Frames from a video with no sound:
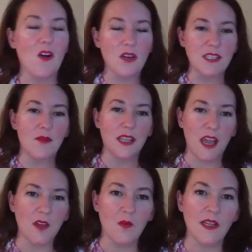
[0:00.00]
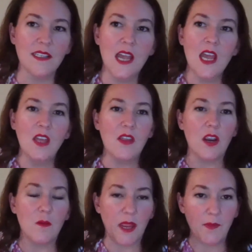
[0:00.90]
or some of the other ones, there
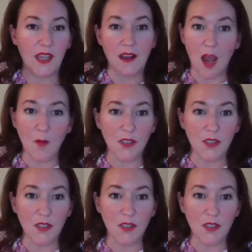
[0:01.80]
may be a couple